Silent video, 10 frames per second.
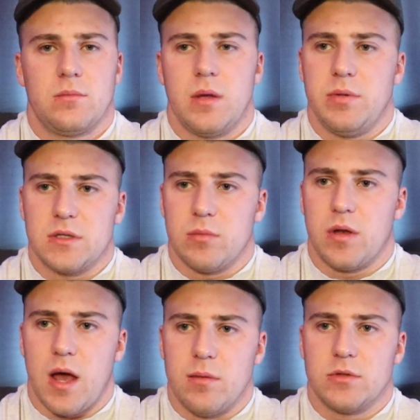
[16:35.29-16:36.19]
Maybe
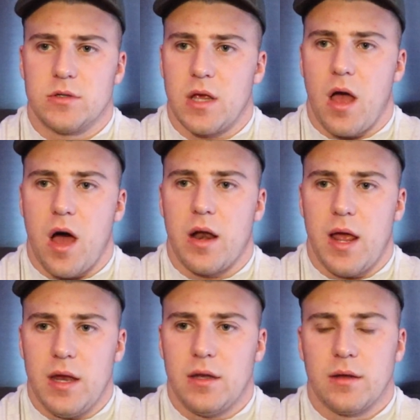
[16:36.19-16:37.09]
sometimes there's the odd
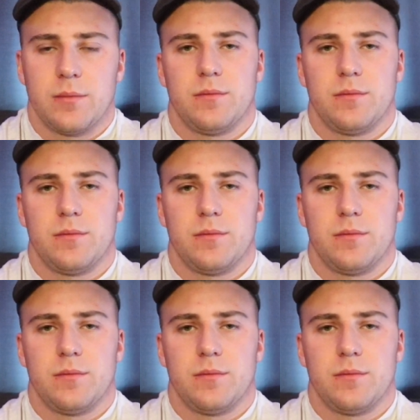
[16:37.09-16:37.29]
8.